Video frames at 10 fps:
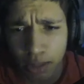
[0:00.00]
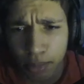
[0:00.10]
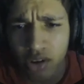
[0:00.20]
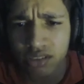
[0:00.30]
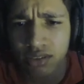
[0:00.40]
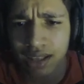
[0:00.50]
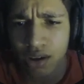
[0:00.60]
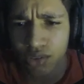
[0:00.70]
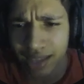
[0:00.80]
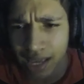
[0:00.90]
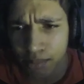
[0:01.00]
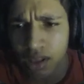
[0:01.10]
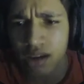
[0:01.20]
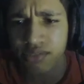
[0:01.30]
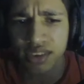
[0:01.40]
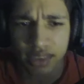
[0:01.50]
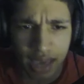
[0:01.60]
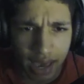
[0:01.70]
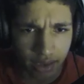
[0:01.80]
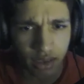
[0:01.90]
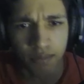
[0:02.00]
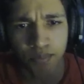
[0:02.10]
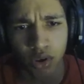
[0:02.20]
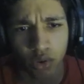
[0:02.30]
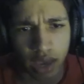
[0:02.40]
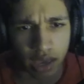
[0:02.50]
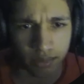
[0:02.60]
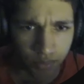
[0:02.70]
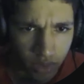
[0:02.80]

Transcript: about his clown named Laughing Jack. Okay.